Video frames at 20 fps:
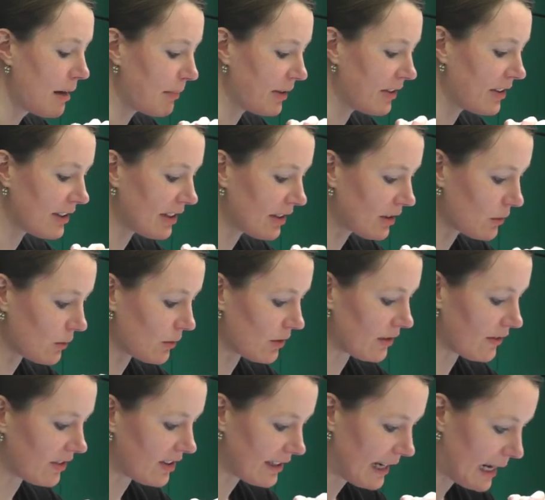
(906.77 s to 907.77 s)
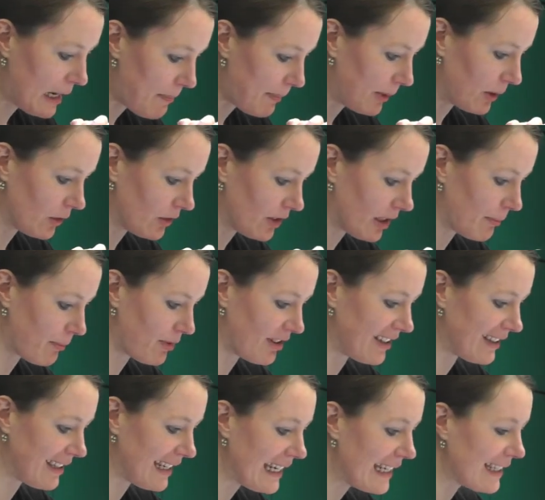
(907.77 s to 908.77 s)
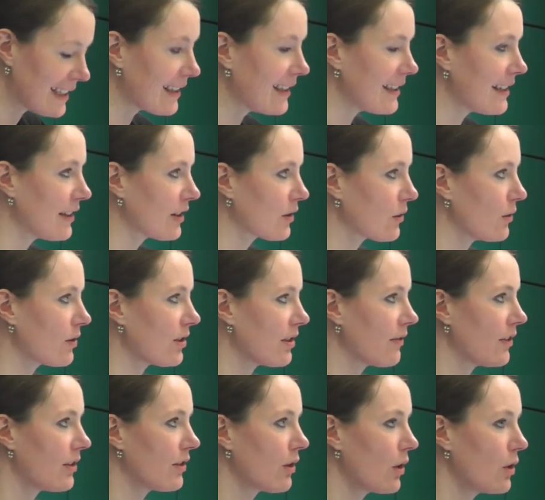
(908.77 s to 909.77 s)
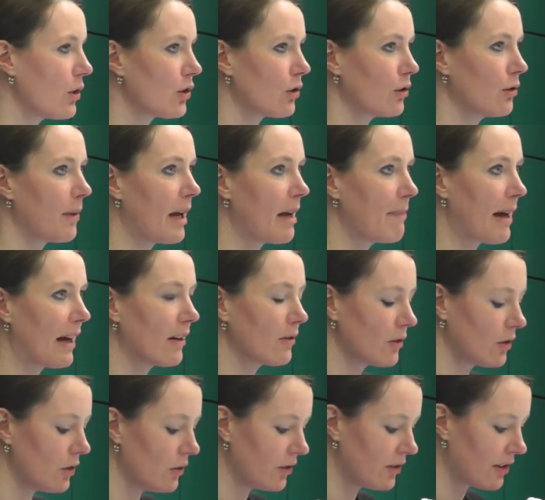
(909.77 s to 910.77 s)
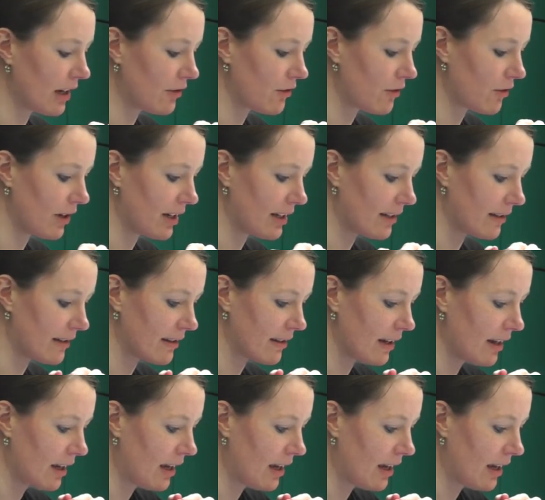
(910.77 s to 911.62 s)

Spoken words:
but the discourse of state building precedes the discourse of the social by about 2 centuries.